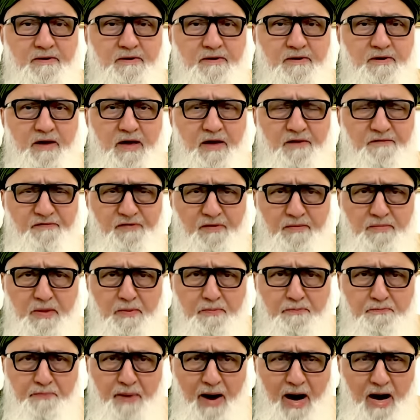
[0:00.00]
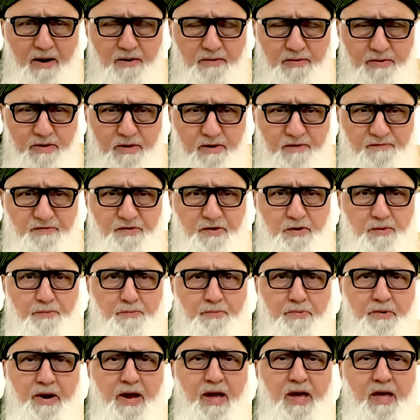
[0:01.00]
and from the power of your
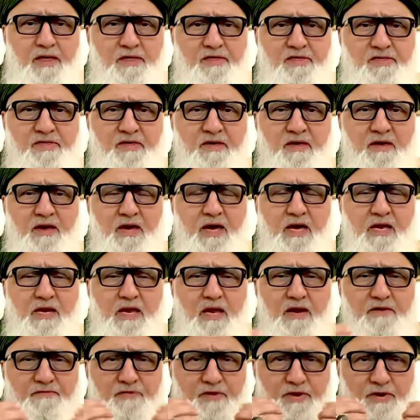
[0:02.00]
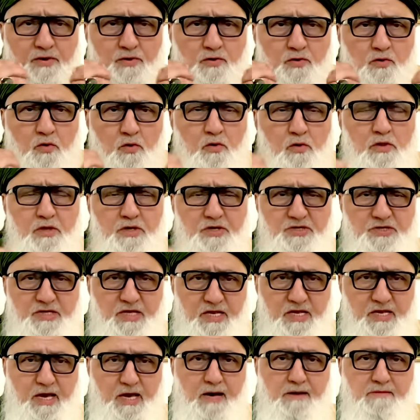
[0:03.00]
breath and every knowledge
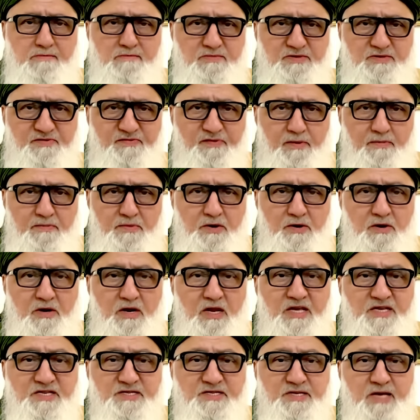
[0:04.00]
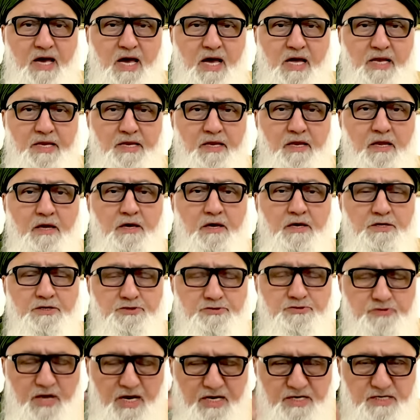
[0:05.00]
that comes from your lisan,
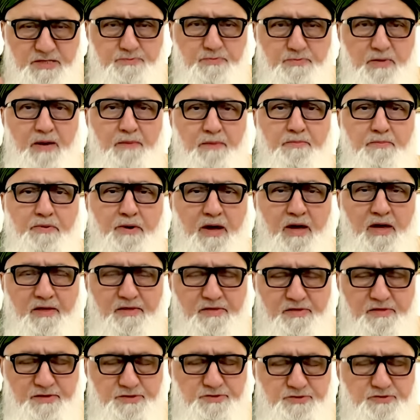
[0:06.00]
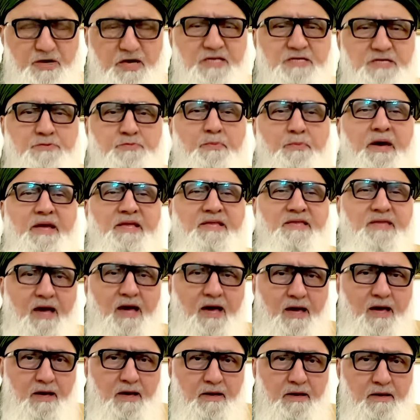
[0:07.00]
dress my breath, dress my
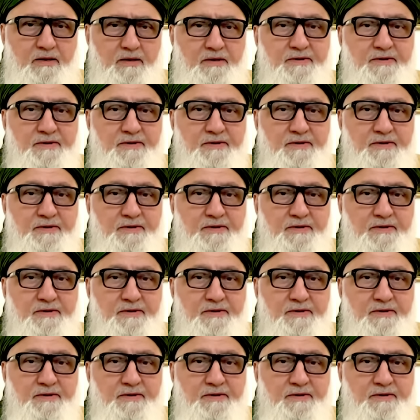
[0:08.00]
tongue.